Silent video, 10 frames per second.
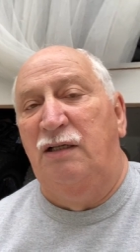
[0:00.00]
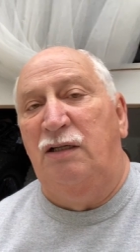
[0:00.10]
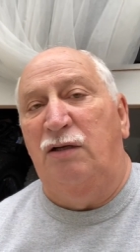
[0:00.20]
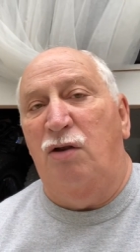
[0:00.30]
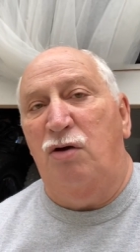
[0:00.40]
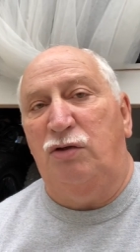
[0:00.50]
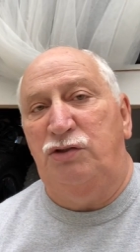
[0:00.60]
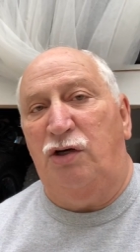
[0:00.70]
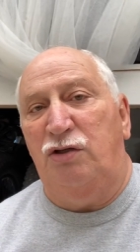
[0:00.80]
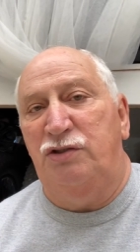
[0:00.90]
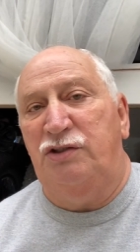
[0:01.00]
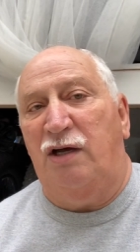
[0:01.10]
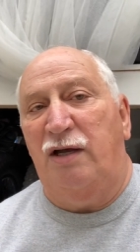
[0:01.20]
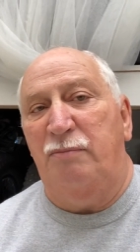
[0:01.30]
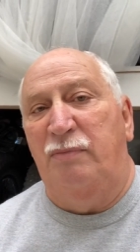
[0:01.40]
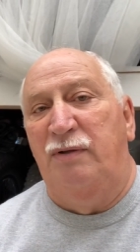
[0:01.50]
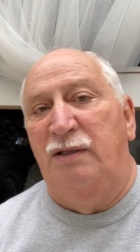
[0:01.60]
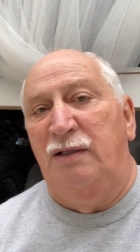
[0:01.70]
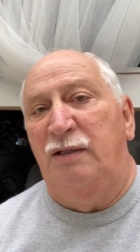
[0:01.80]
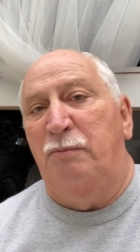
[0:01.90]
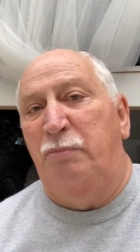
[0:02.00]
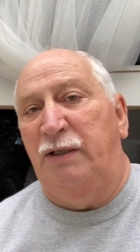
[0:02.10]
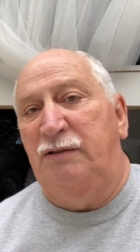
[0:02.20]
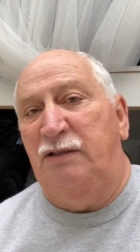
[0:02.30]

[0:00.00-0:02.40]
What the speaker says: long charge time, but